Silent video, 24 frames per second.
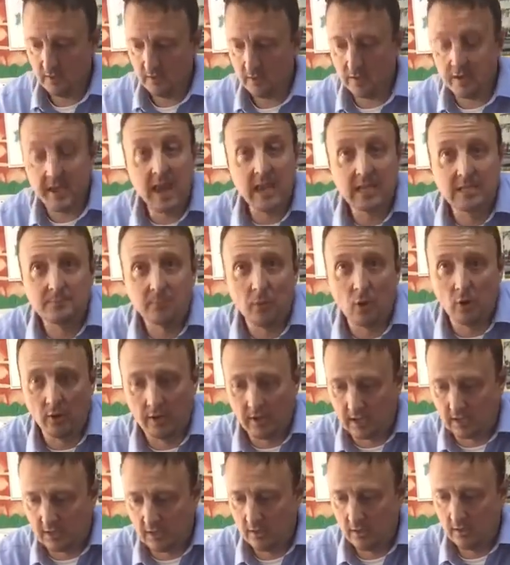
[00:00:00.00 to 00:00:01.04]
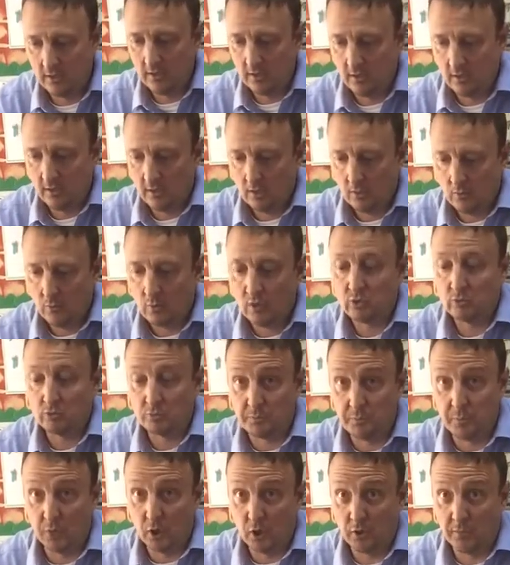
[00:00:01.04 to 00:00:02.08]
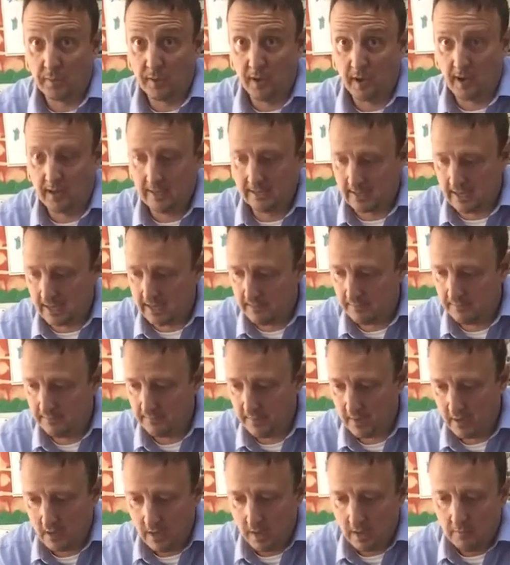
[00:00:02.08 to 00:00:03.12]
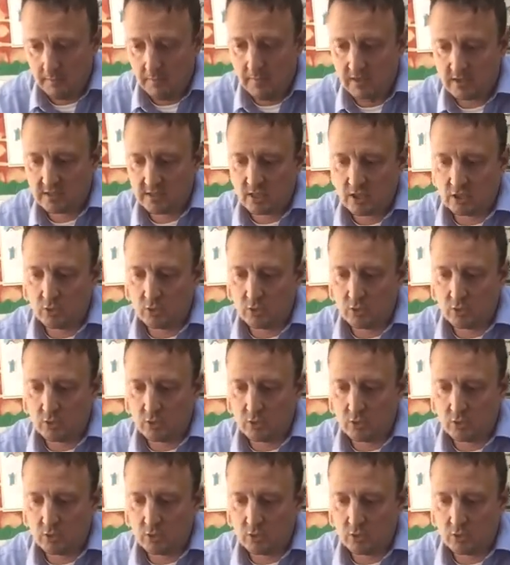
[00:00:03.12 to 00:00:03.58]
The next morning, which was bird pie day, Mr.